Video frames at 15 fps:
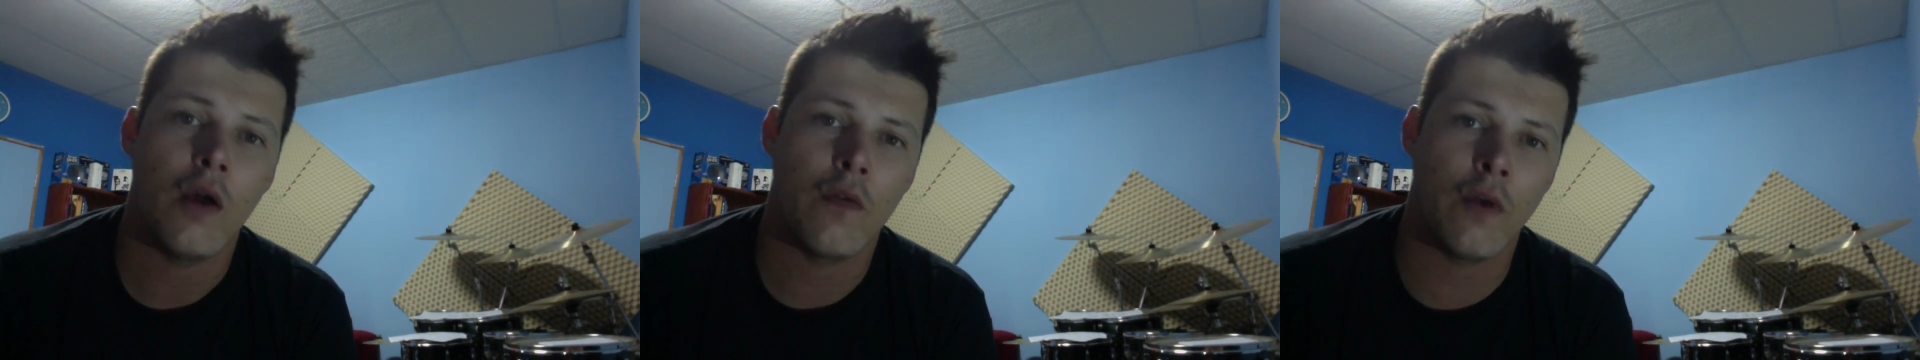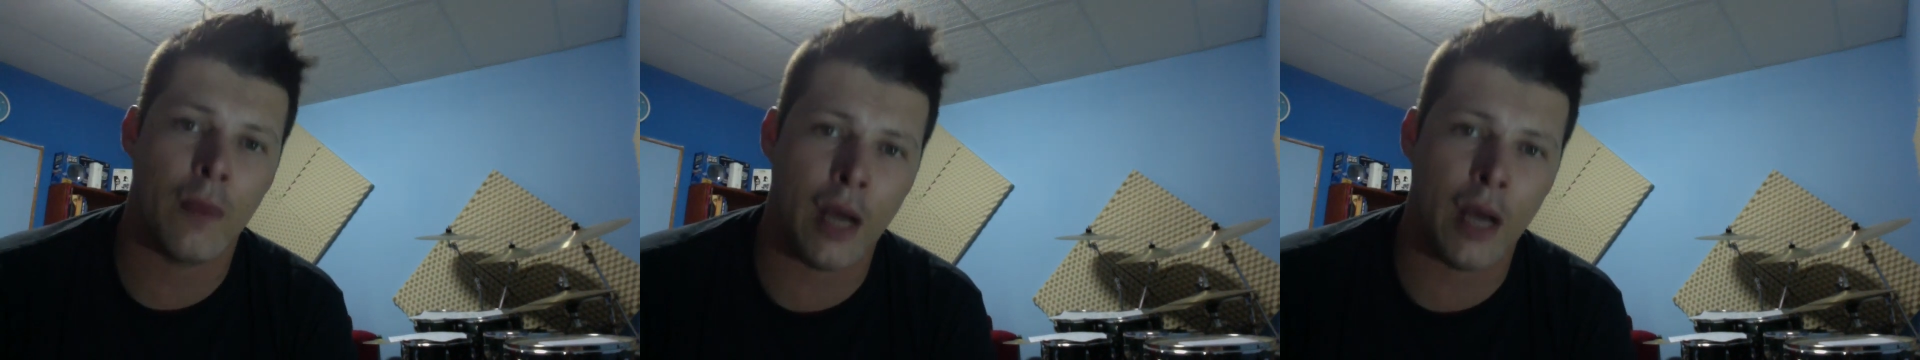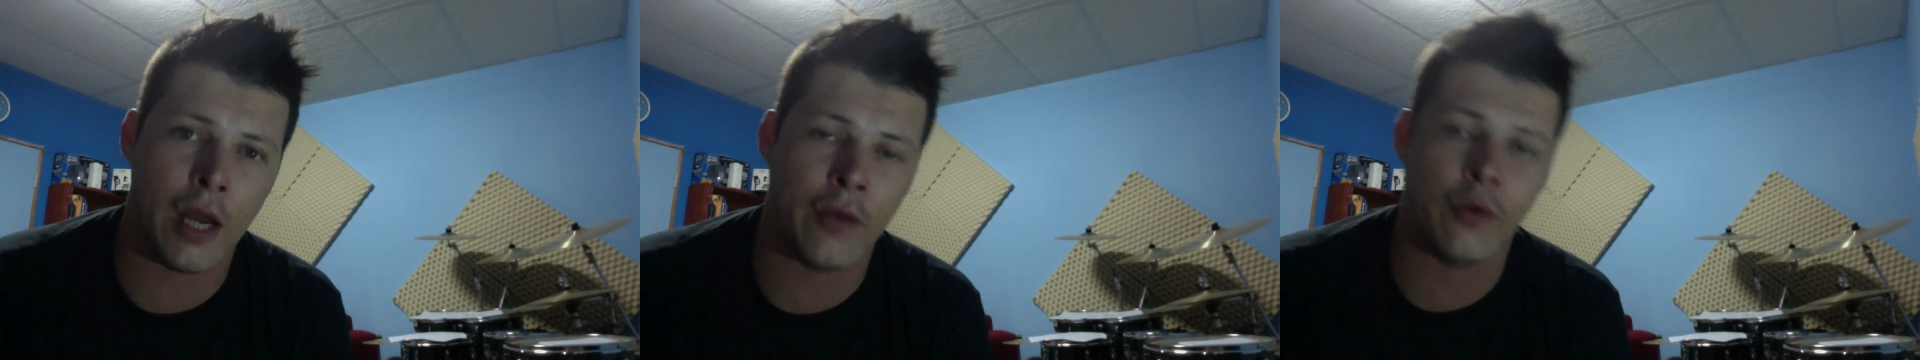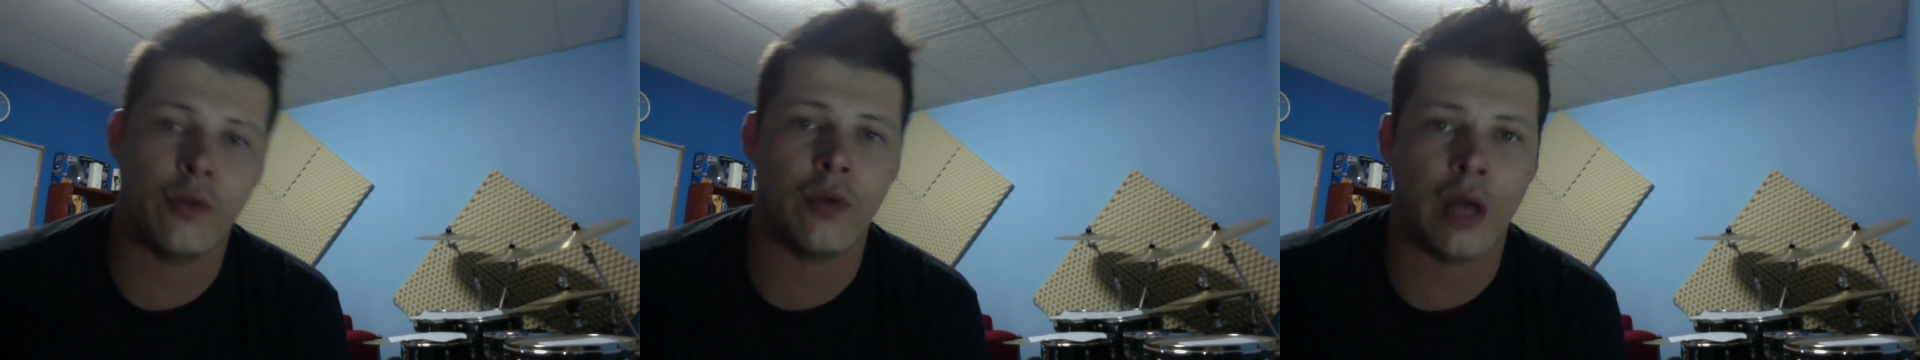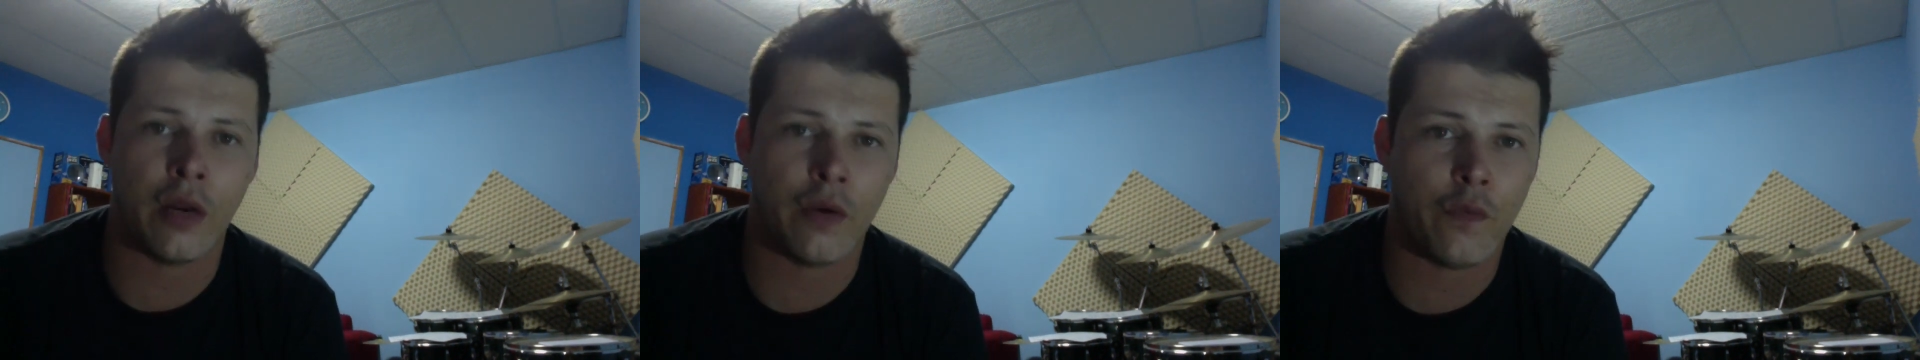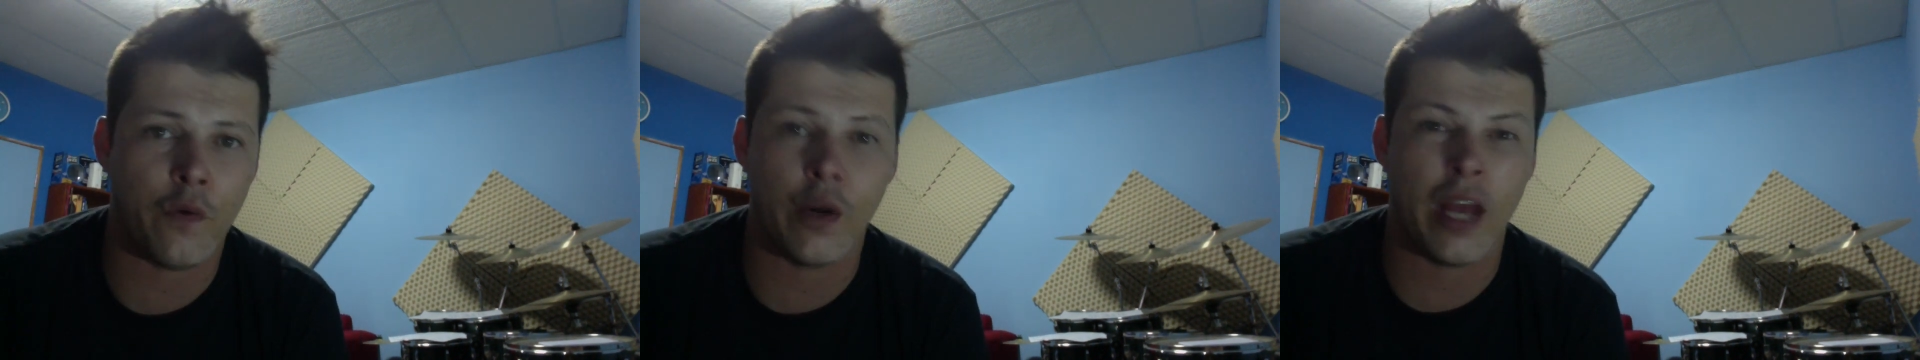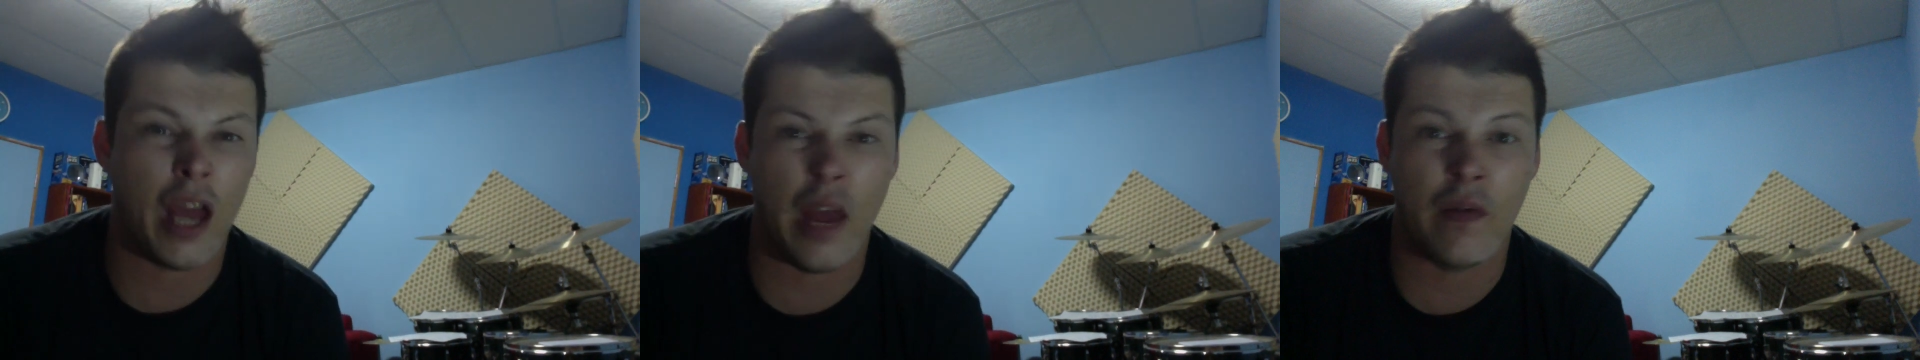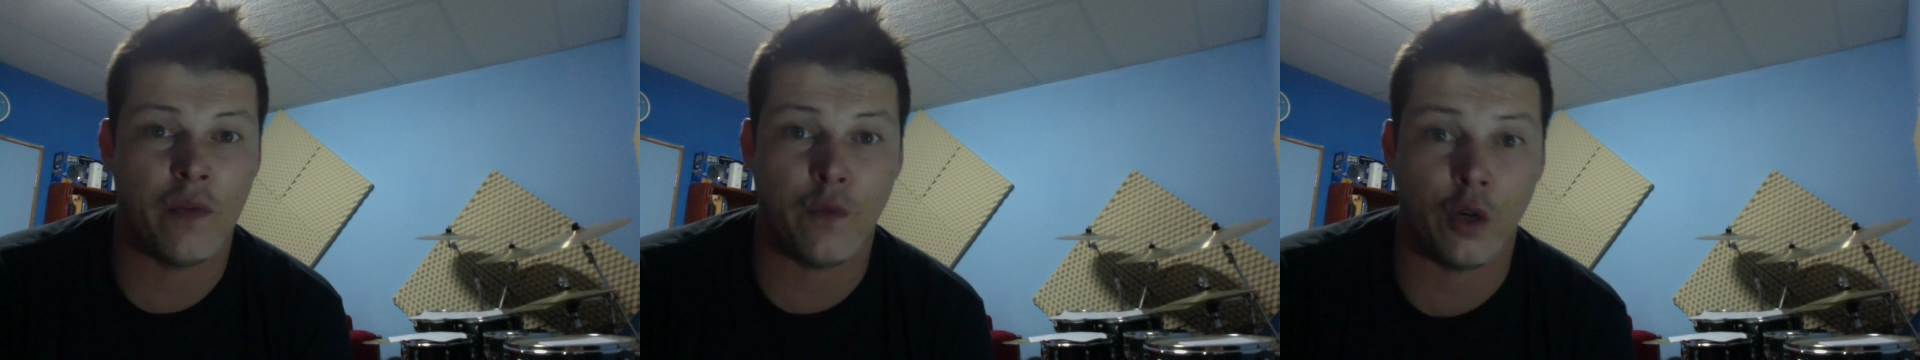from 100 to 140,
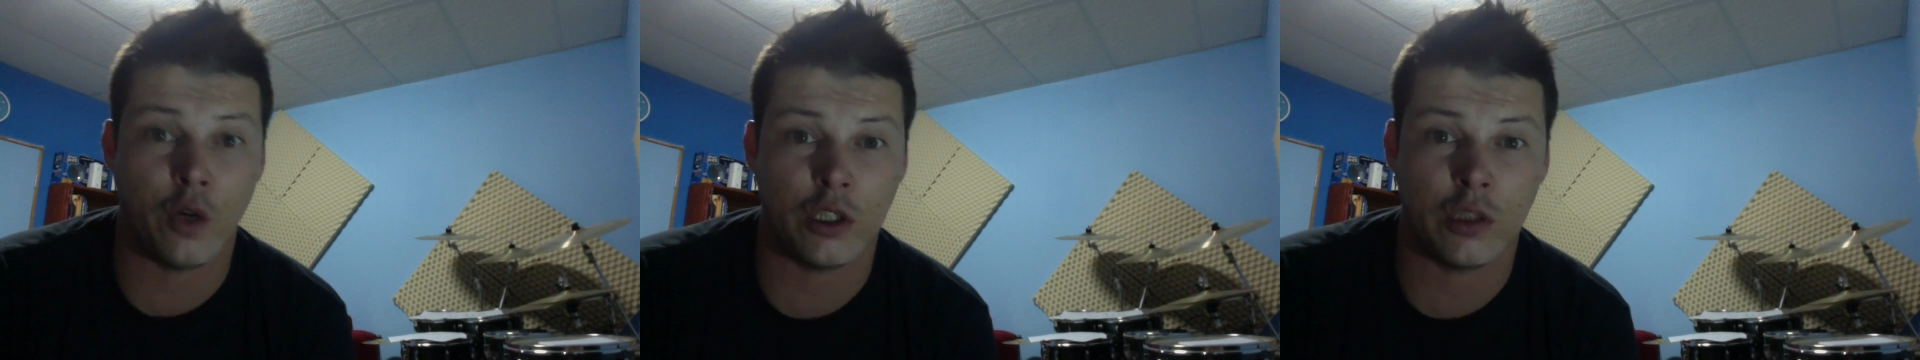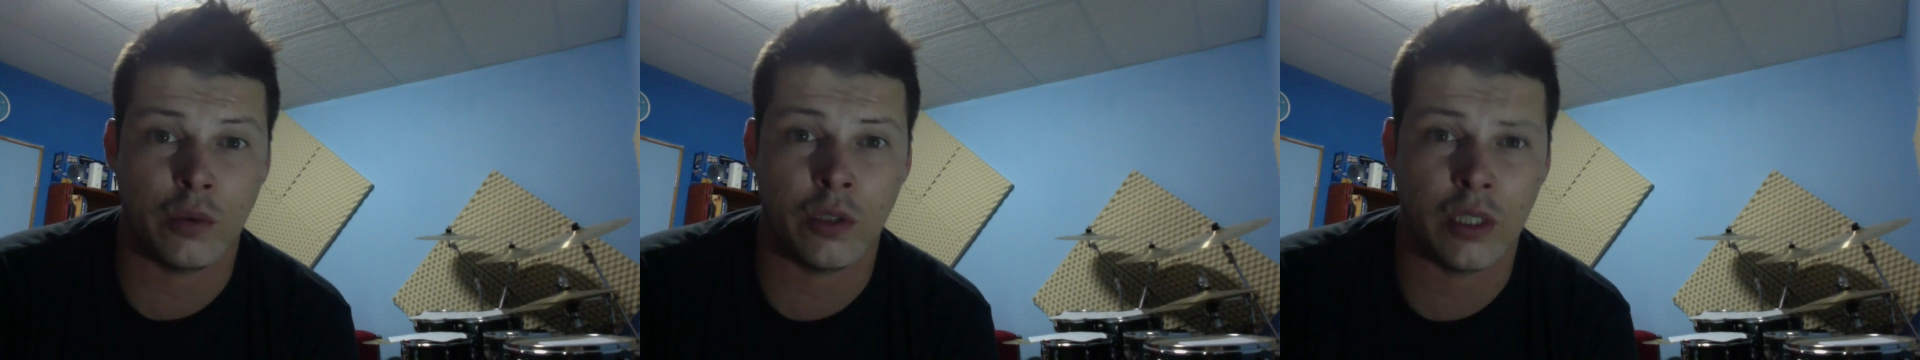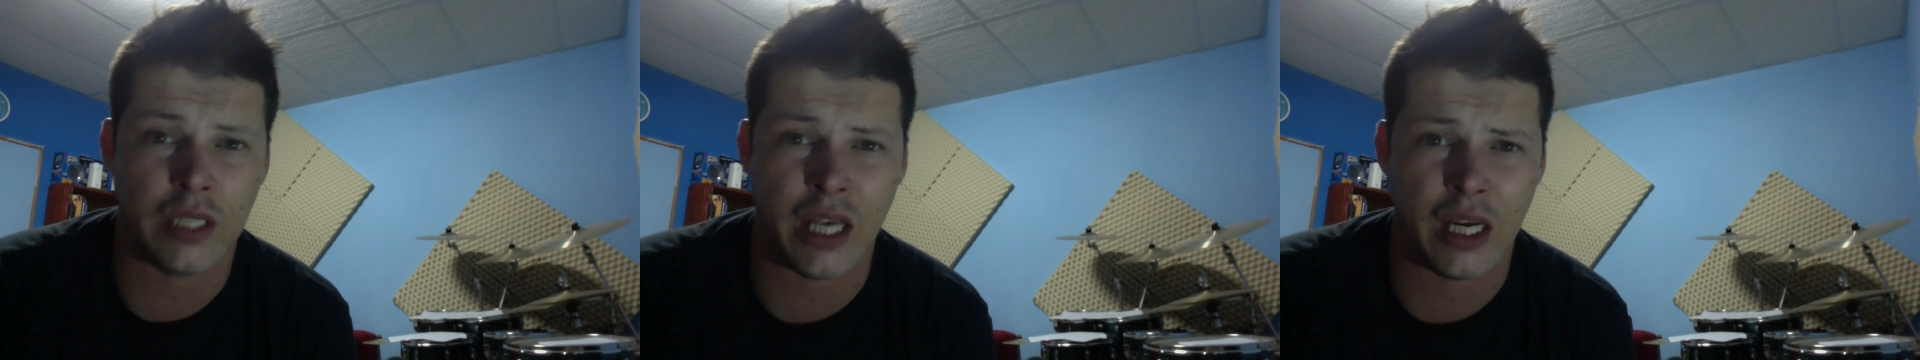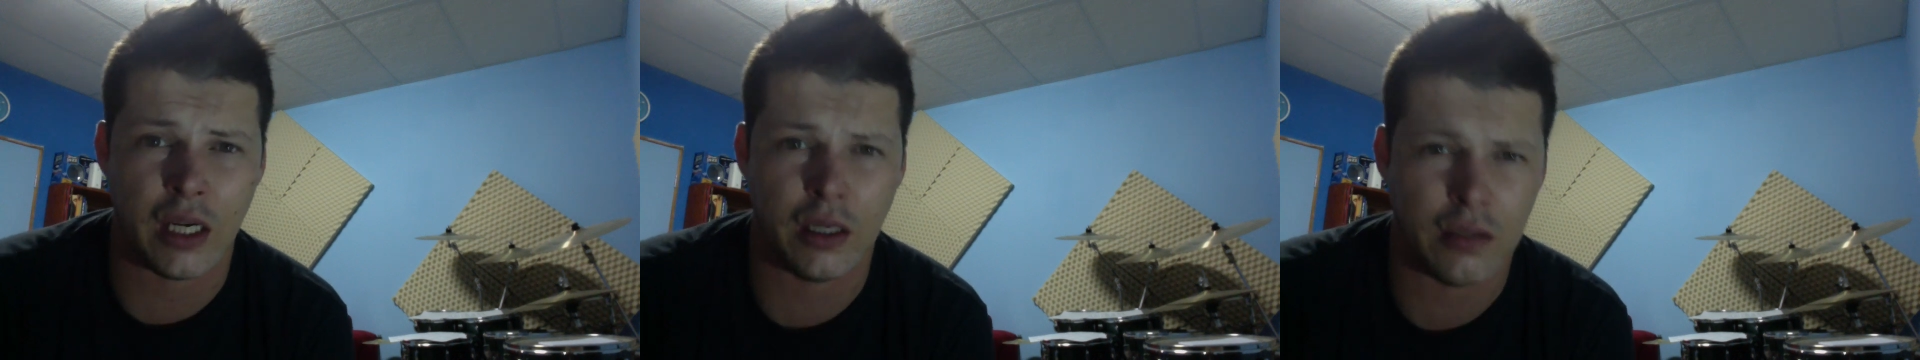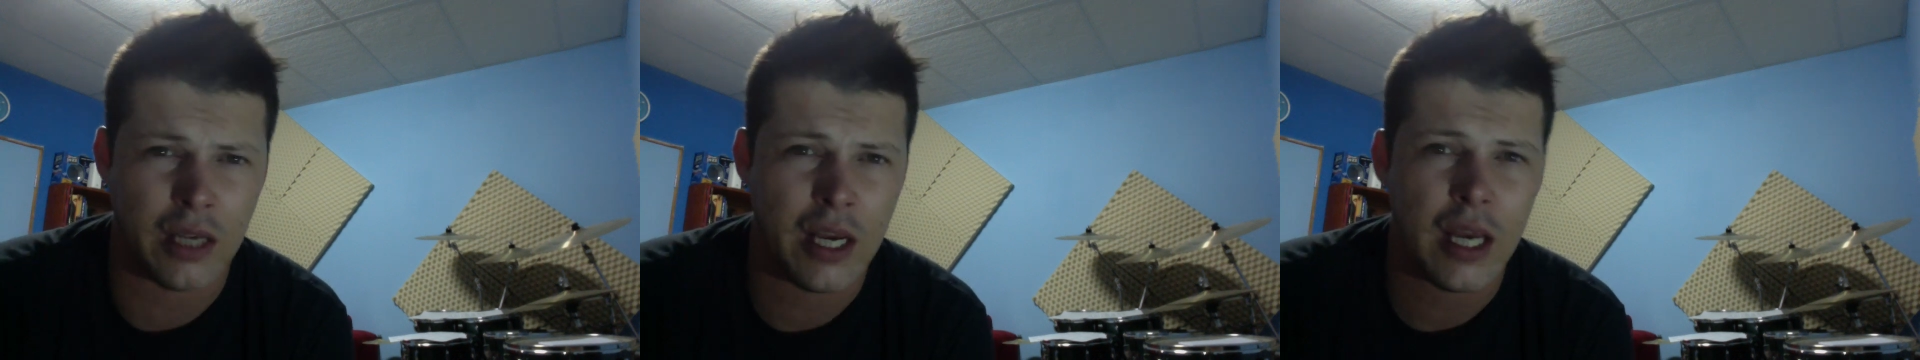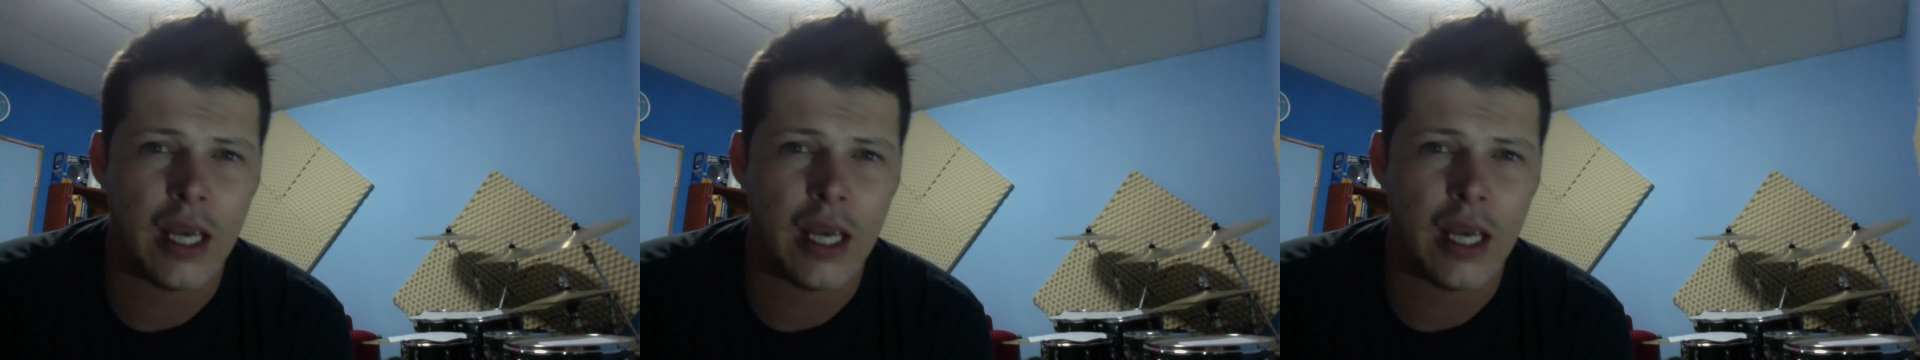however fast you want to take it.